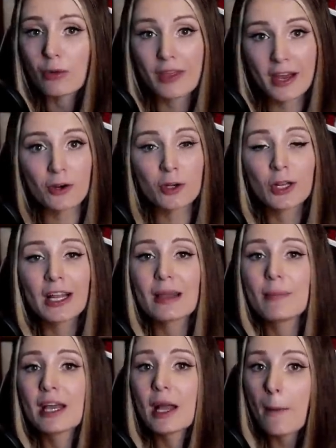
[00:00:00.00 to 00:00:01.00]
they're
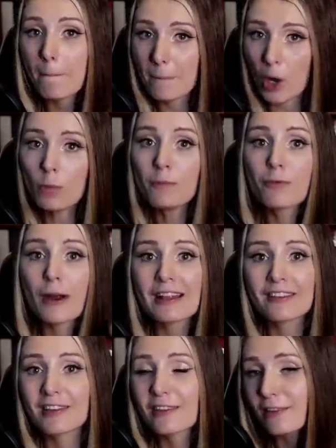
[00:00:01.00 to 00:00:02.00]
claiming Pope
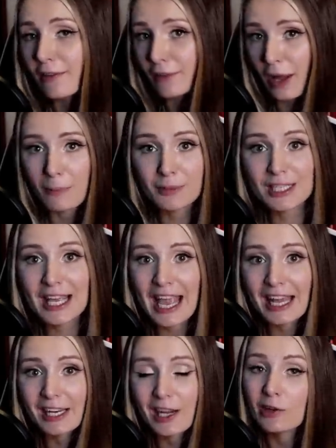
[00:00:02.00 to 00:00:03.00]
Francis has come to
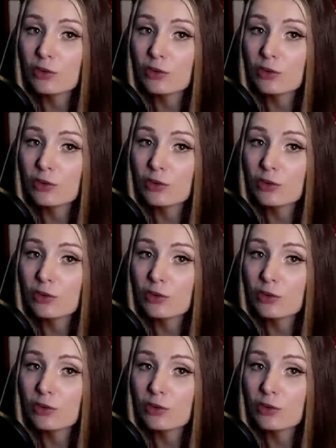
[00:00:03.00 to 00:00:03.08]
Canada